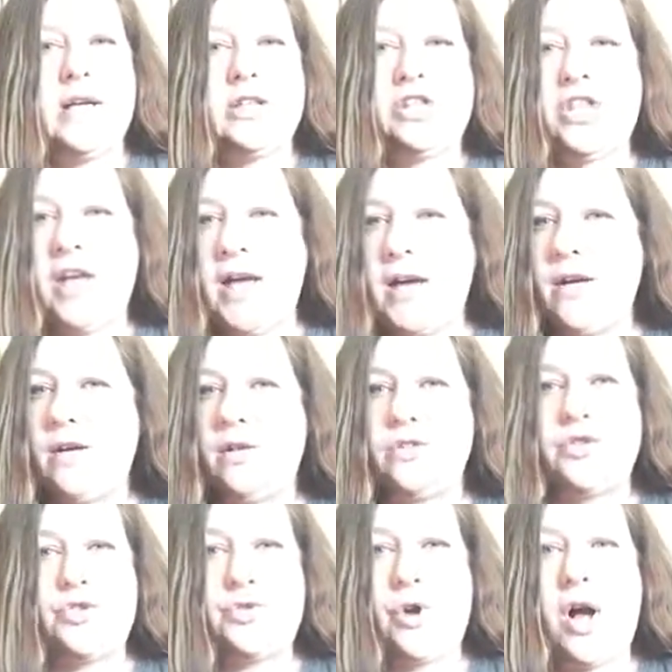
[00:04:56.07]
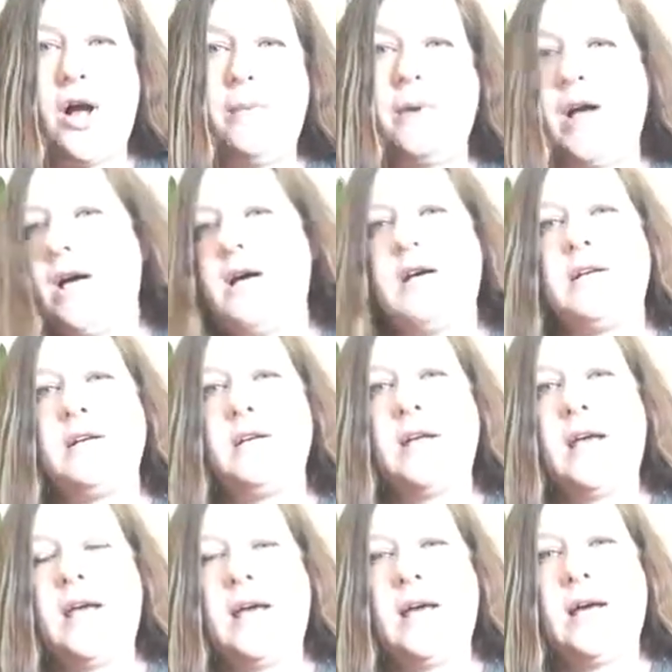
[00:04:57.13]
channels, drama,
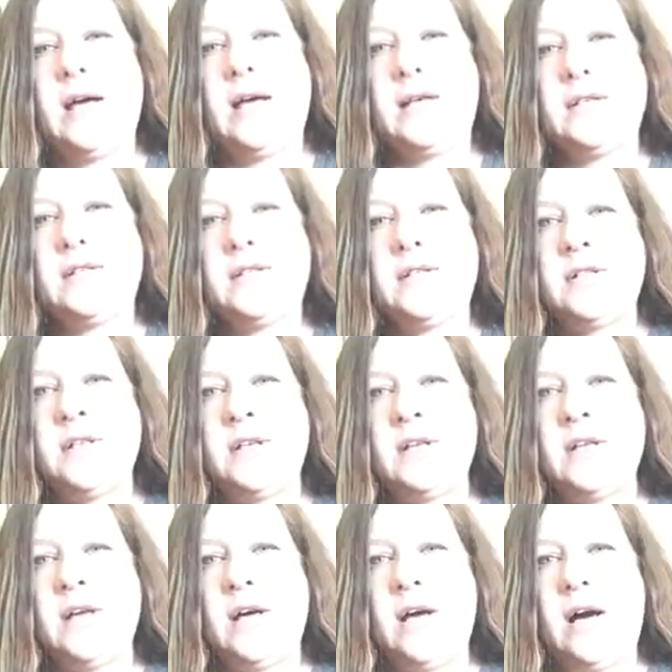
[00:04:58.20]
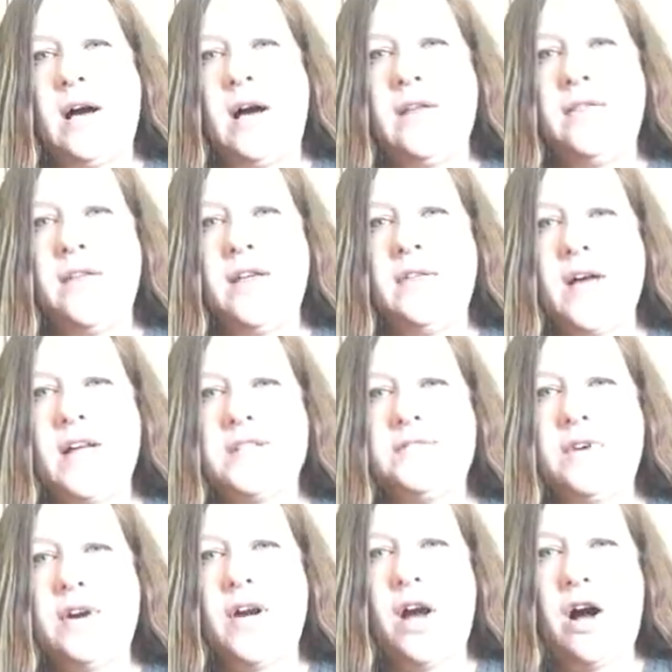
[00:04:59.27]
and I think that's
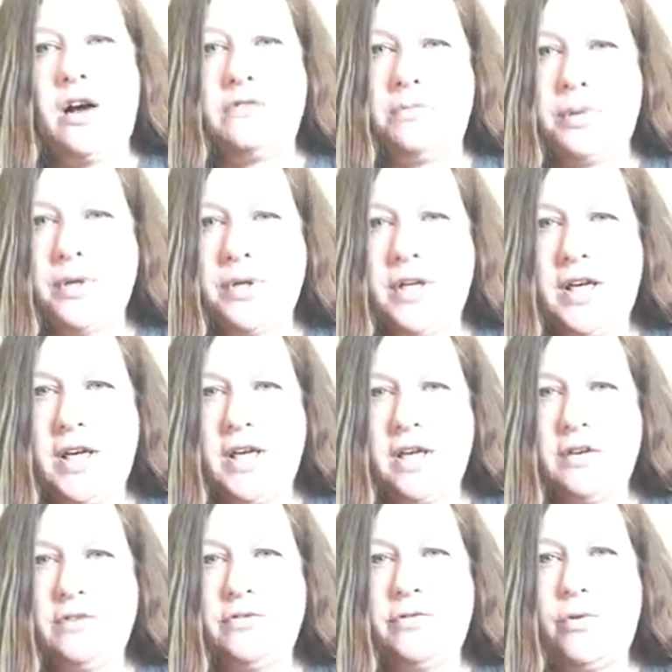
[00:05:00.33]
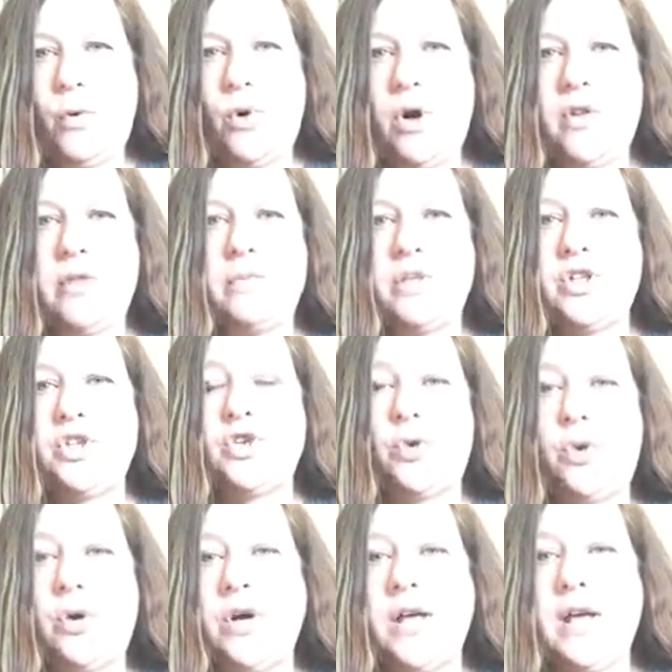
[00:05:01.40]
very off-putting for the
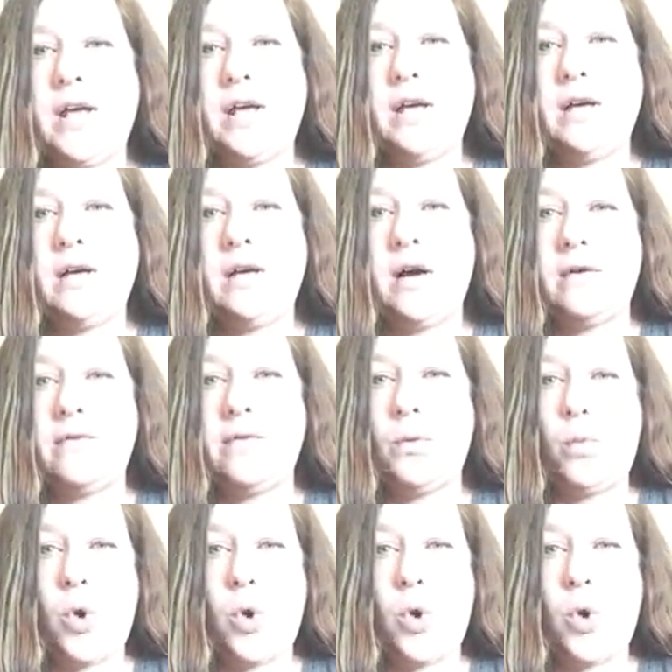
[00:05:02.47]
majority of the